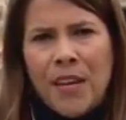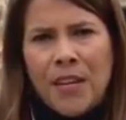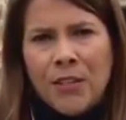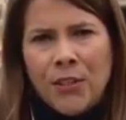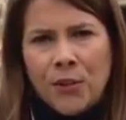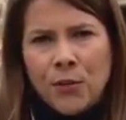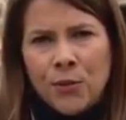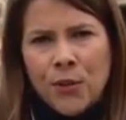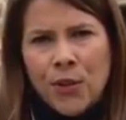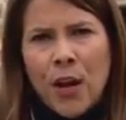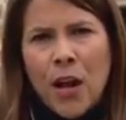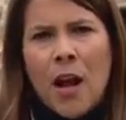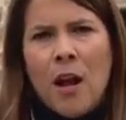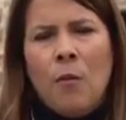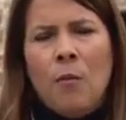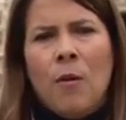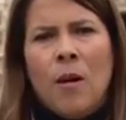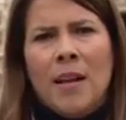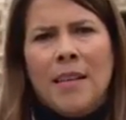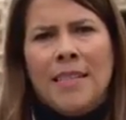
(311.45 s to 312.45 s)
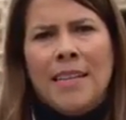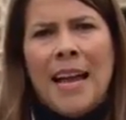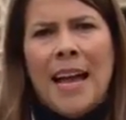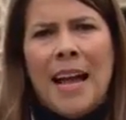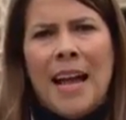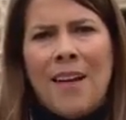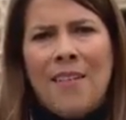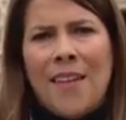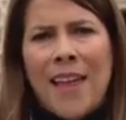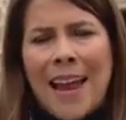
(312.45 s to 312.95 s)
They do not want to
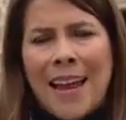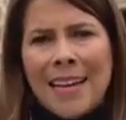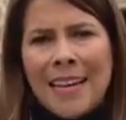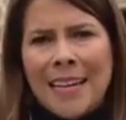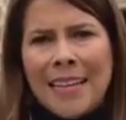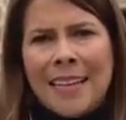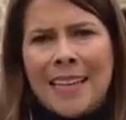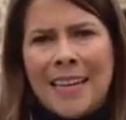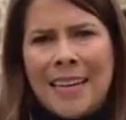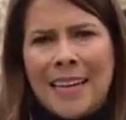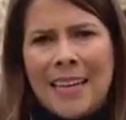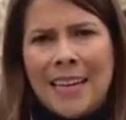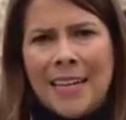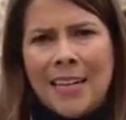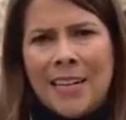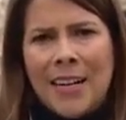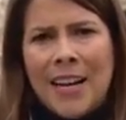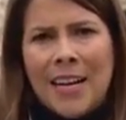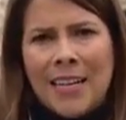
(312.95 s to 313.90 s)
have anything here